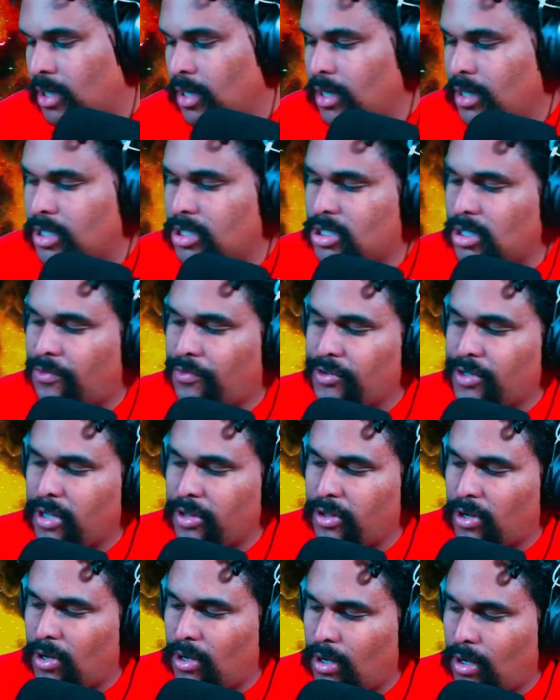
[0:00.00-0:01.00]
He shuffled down
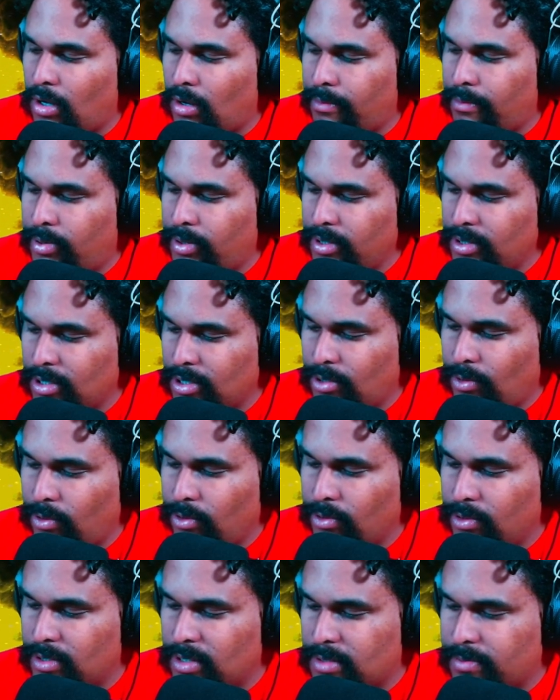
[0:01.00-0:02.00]
the hall, putting the
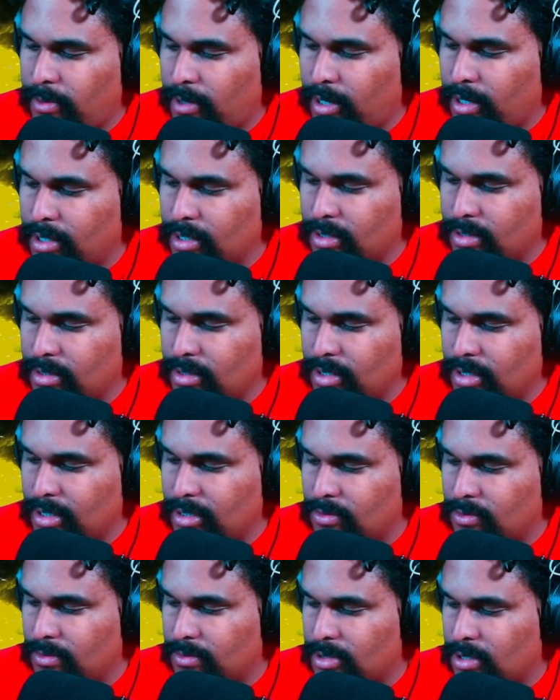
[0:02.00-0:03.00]
quarter in his pocket and singing
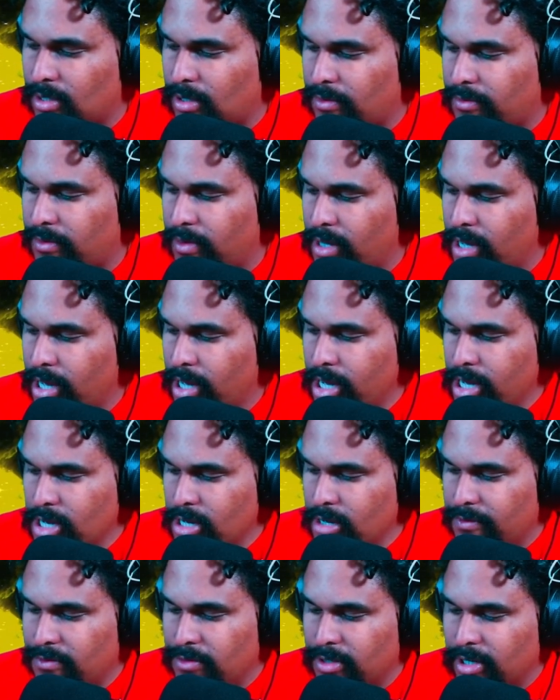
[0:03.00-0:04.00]
to himself.
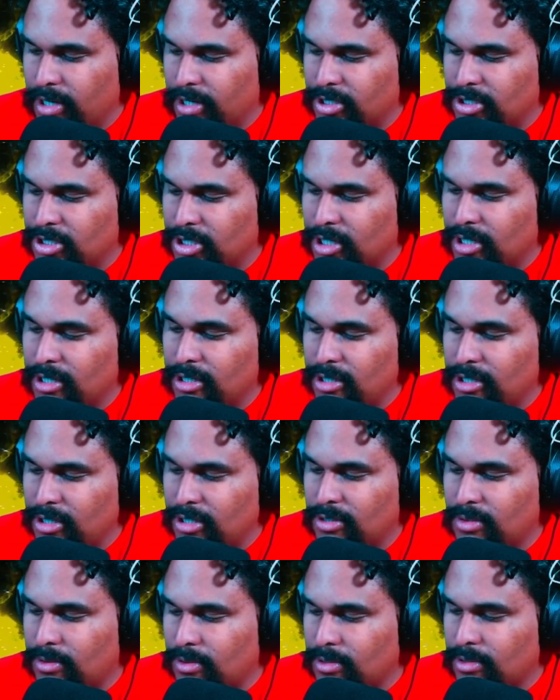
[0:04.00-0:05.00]
If you got a shiny
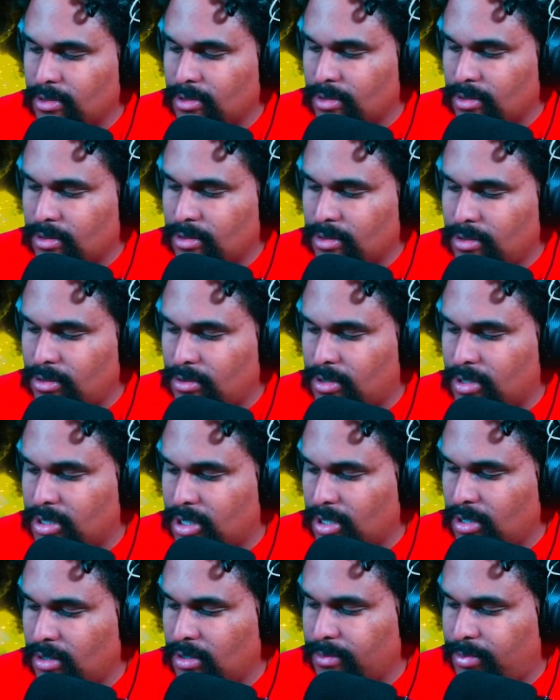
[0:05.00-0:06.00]
quarter, you can
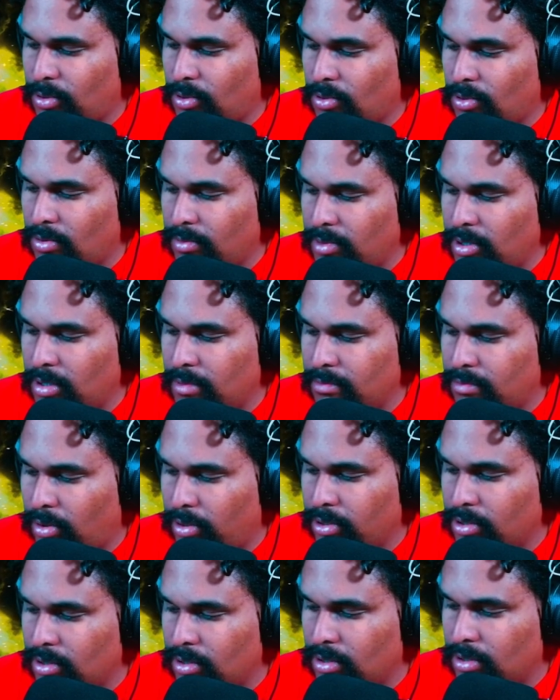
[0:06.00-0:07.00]
tell the Pullman
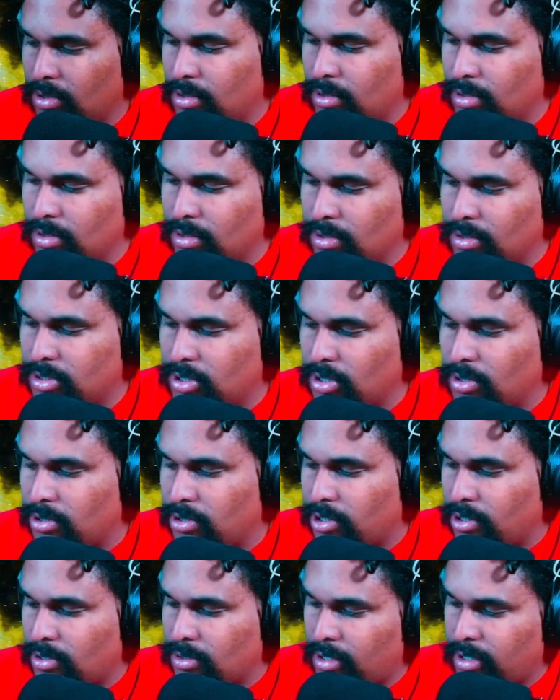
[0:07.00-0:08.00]
porter. Turn
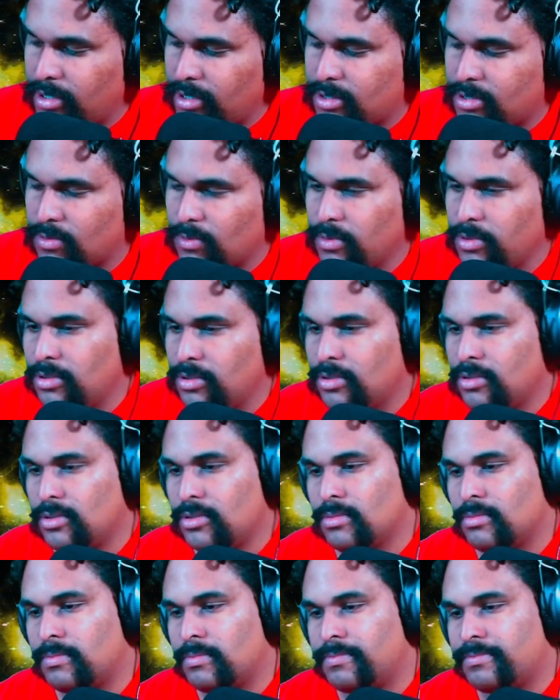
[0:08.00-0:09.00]
our lights
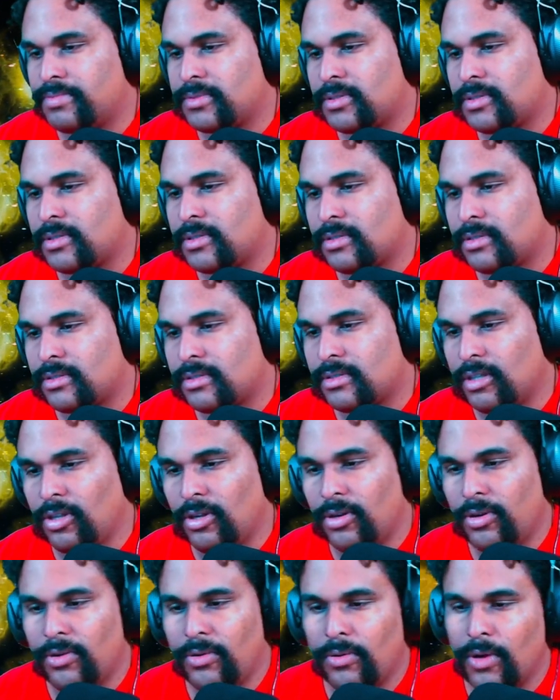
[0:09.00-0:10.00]
real
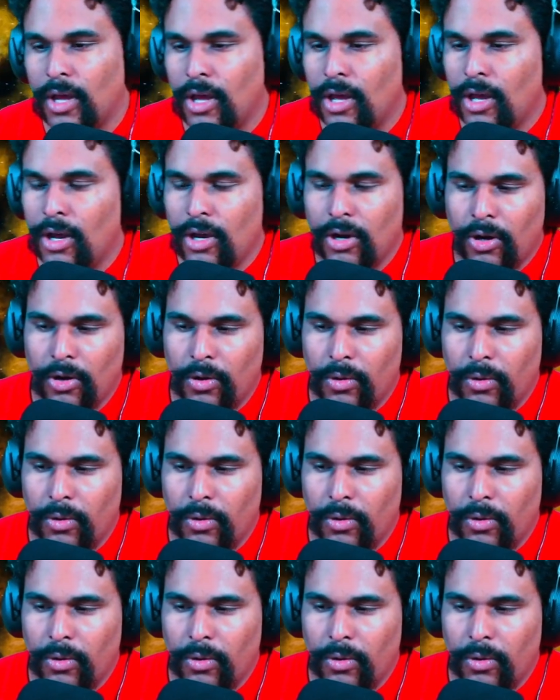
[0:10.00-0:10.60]
slow. Oh,